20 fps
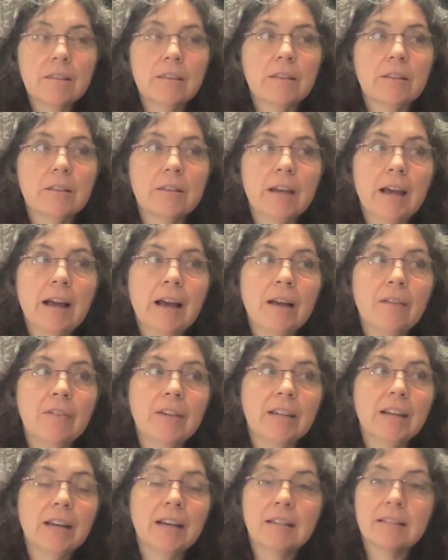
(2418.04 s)
to have
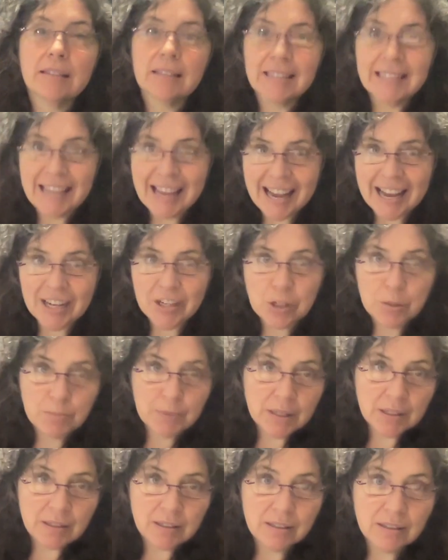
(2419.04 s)
it as
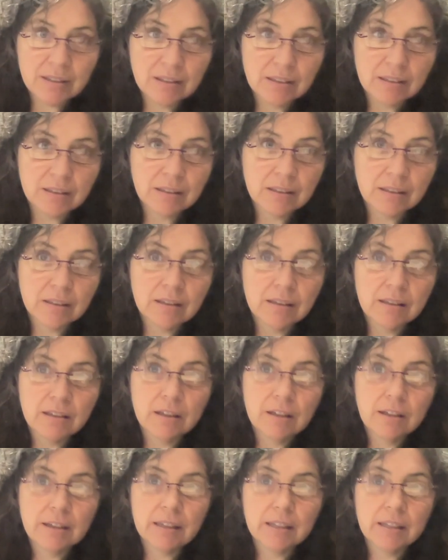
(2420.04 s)
attachment
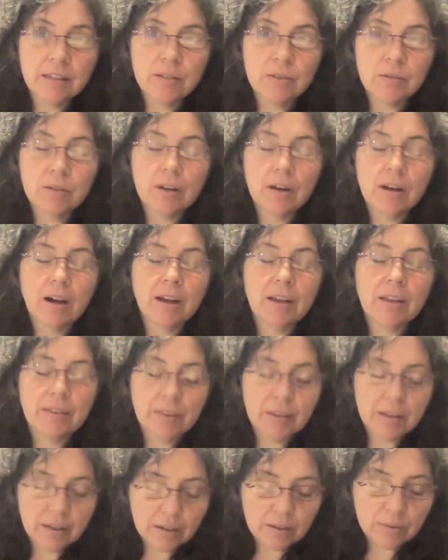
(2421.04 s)
is, I
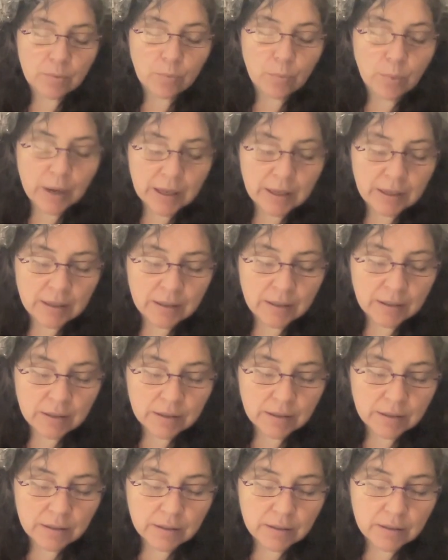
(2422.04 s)
think, when
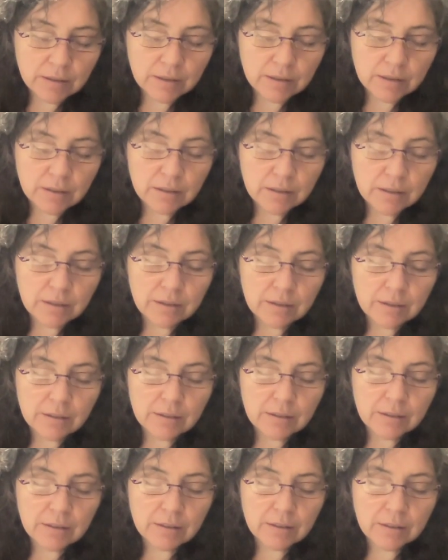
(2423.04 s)

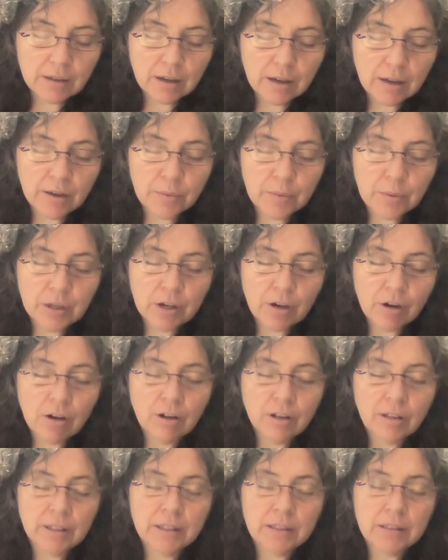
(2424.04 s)
I would
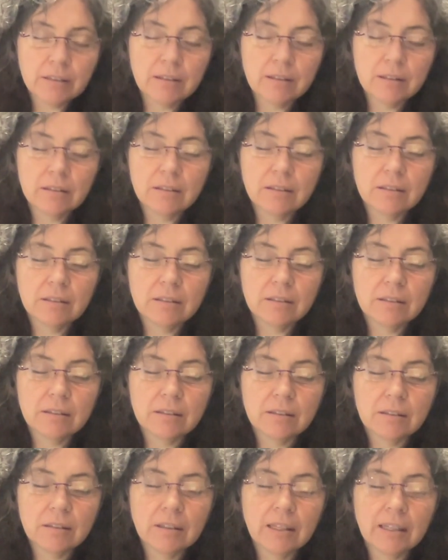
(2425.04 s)
call it
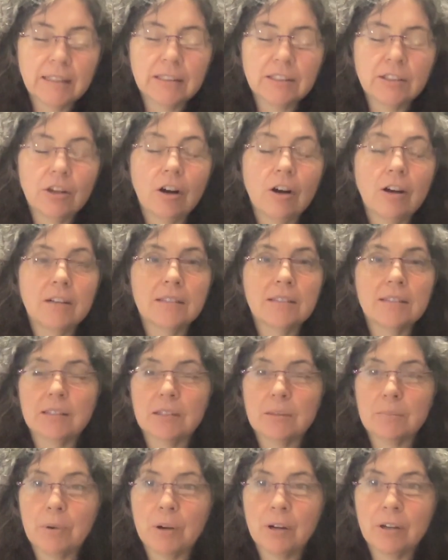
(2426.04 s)
like
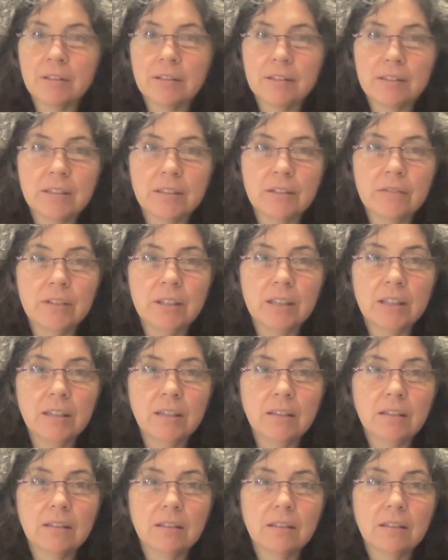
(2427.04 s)
toxic positivity.